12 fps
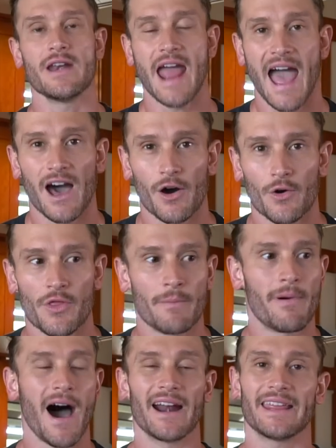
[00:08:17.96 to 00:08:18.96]
now the
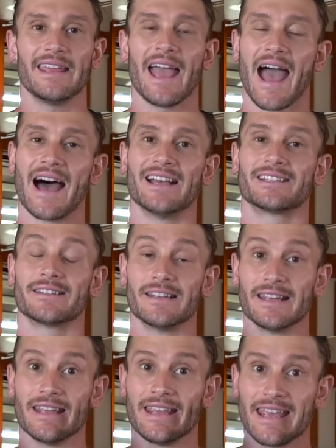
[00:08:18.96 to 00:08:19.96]
body has
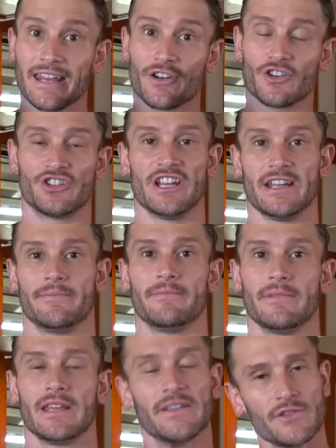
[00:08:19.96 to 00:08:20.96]
energy.
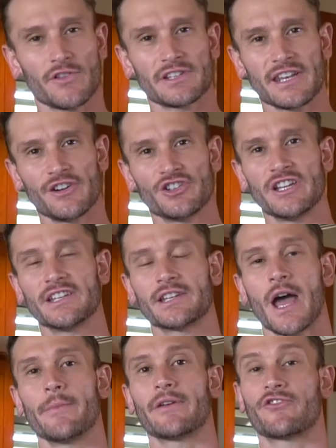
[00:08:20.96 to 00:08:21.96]
Even though this energy is
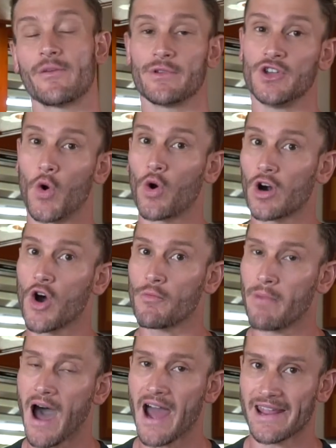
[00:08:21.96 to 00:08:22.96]
coming from your own
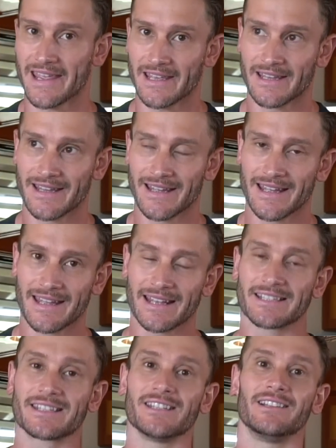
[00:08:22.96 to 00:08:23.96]
body,
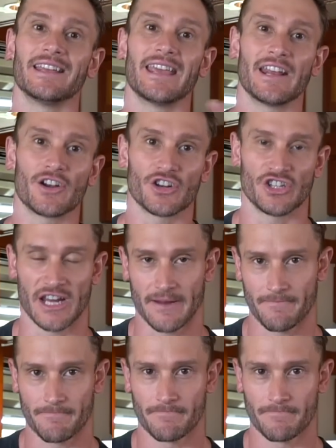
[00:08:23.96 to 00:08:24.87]
it's still energy.